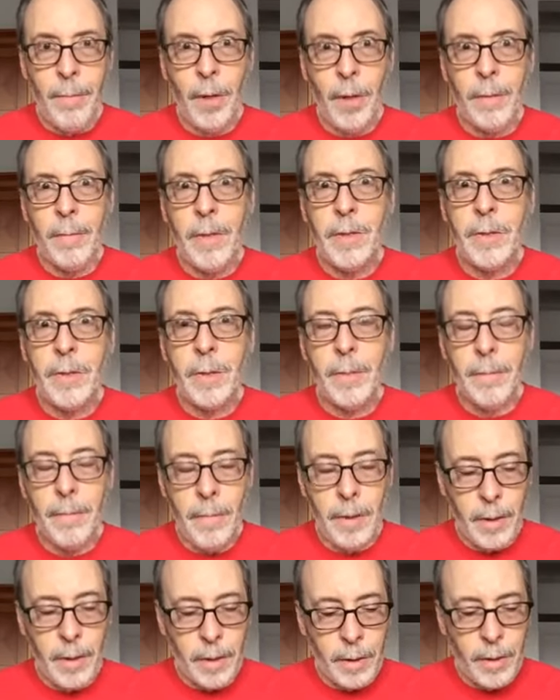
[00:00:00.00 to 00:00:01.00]
But Mr.
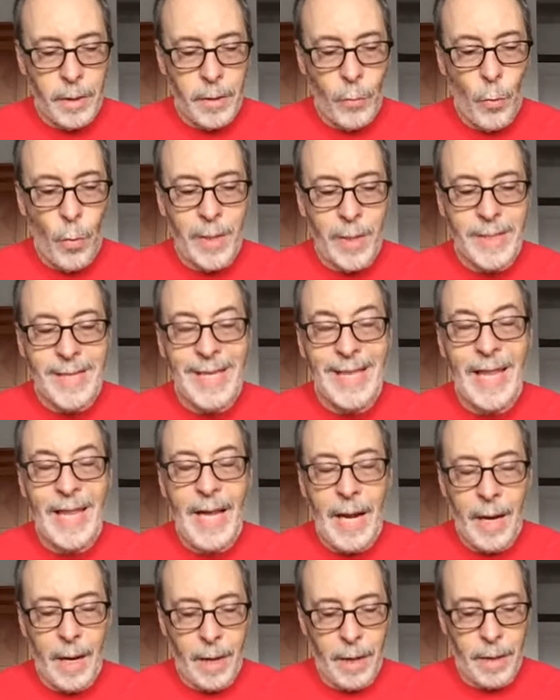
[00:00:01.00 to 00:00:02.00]
Mill wasn't
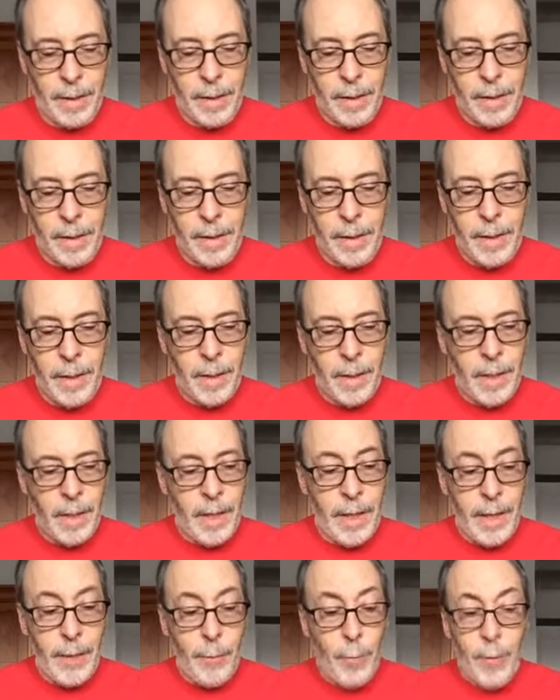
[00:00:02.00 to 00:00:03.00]
there.
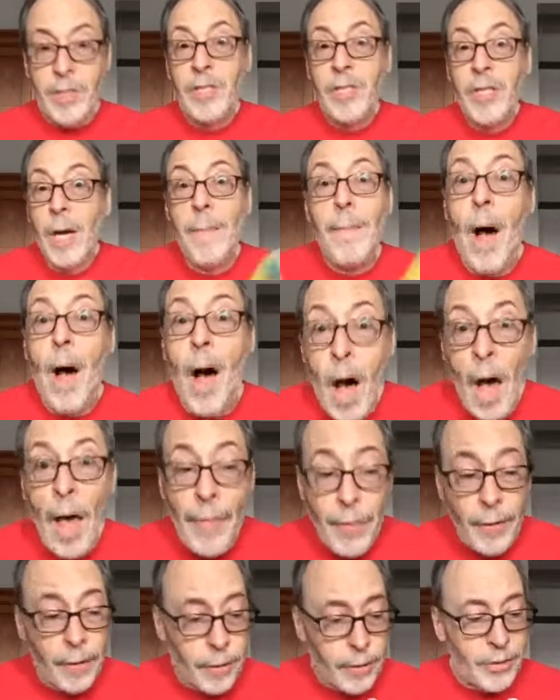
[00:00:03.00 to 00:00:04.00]
It was some
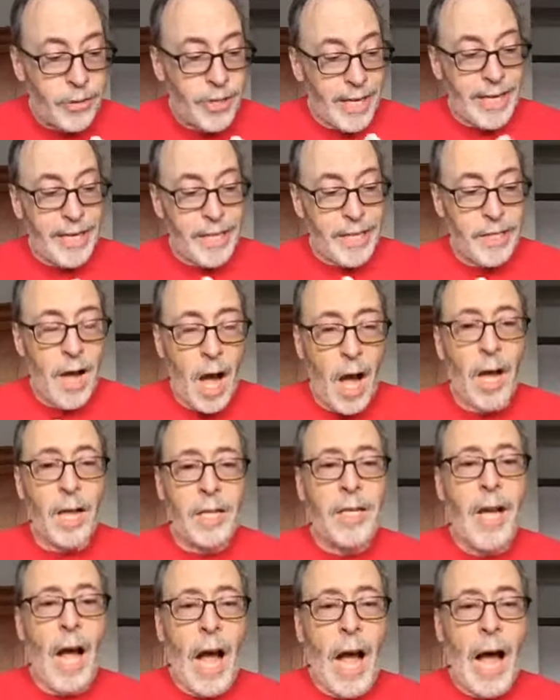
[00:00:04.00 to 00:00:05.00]
other ding
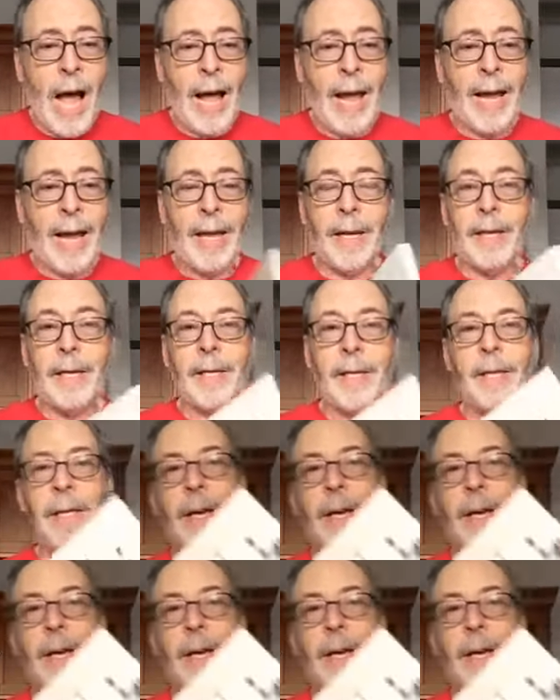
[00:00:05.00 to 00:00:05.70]
dong guy.